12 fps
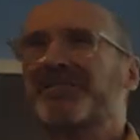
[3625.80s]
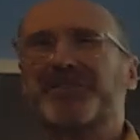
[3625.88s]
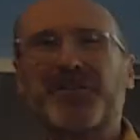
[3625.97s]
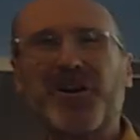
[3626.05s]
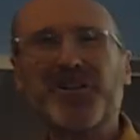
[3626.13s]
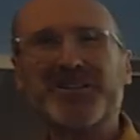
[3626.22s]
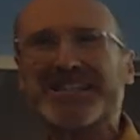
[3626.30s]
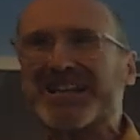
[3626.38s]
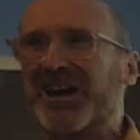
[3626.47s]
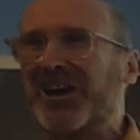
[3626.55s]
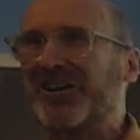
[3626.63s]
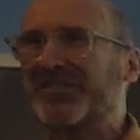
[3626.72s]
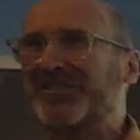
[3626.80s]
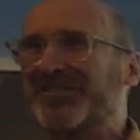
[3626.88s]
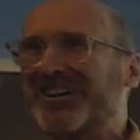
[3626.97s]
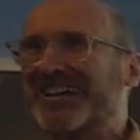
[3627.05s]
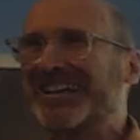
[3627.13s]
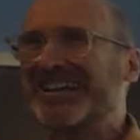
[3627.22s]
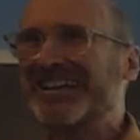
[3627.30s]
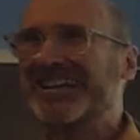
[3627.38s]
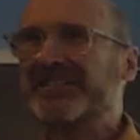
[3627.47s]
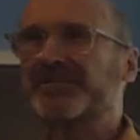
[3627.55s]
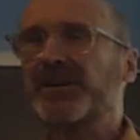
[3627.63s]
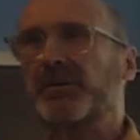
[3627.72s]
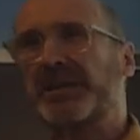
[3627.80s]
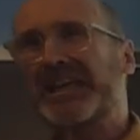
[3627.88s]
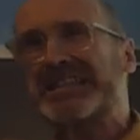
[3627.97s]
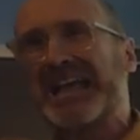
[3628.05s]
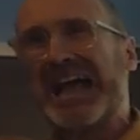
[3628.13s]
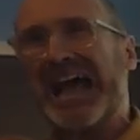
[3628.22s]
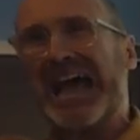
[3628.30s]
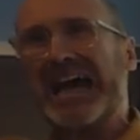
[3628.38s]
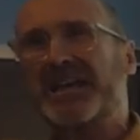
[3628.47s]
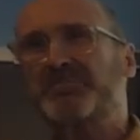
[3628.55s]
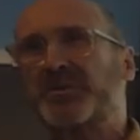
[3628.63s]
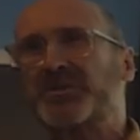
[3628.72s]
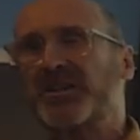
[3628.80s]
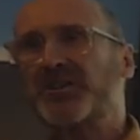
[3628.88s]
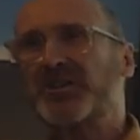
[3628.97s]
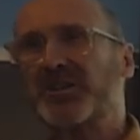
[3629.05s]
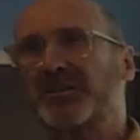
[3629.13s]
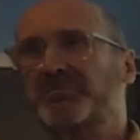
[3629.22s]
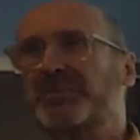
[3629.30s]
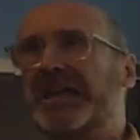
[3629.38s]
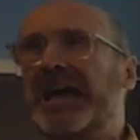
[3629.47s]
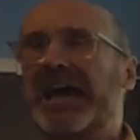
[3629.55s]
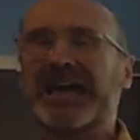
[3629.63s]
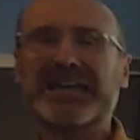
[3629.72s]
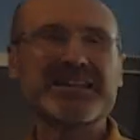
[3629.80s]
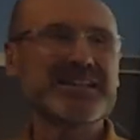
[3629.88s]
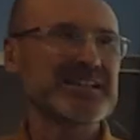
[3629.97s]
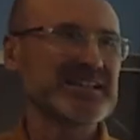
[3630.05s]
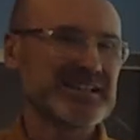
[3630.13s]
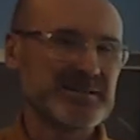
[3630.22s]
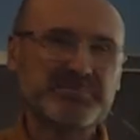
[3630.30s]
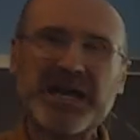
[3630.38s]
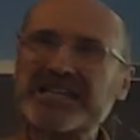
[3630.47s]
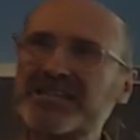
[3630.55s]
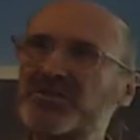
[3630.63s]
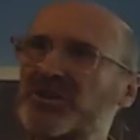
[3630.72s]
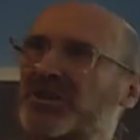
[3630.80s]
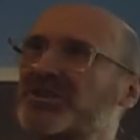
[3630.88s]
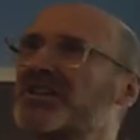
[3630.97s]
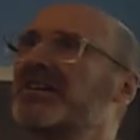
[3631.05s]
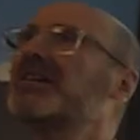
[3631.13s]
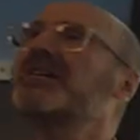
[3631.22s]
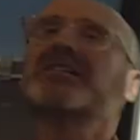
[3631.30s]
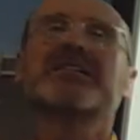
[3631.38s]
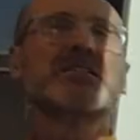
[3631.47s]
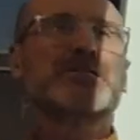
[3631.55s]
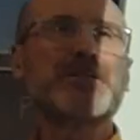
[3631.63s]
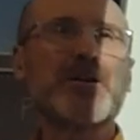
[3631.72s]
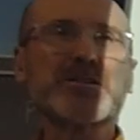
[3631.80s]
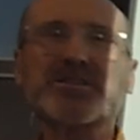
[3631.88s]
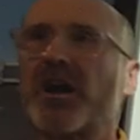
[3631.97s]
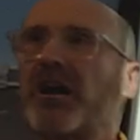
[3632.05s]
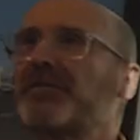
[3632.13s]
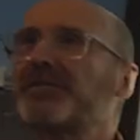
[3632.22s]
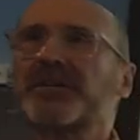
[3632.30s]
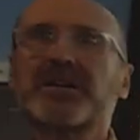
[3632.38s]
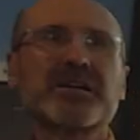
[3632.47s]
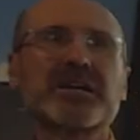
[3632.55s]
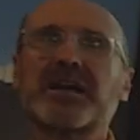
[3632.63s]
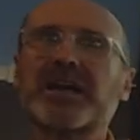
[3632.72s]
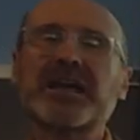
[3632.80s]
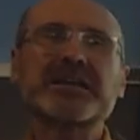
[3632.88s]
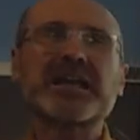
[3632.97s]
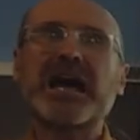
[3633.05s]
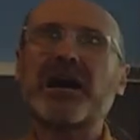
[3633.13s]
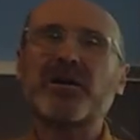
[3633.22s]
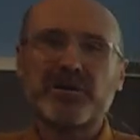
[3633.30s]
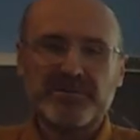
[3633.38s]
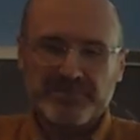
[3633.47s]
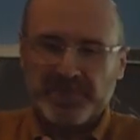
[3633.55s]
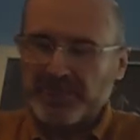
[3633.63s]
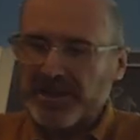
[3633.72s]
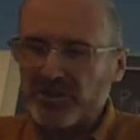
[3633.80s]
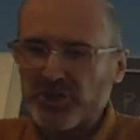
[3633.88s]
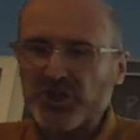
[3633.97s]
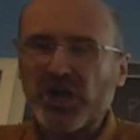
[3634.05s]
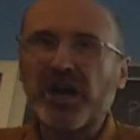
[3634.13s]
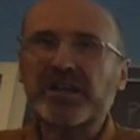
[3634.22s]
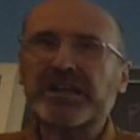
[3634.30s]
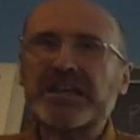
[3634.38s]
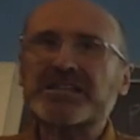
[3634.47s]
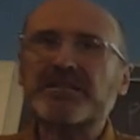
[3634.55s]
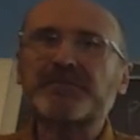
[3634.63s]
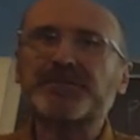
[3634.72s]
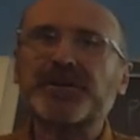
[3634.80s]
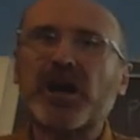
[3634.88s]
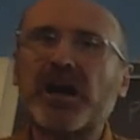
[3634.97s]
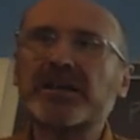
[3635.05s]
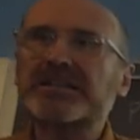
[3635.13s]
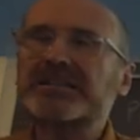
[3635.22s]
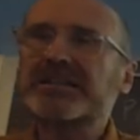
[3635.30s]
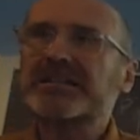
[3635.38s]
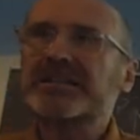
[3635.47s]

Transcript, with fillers: falls off from his high position behind the passengers, falls off, and now John is in front.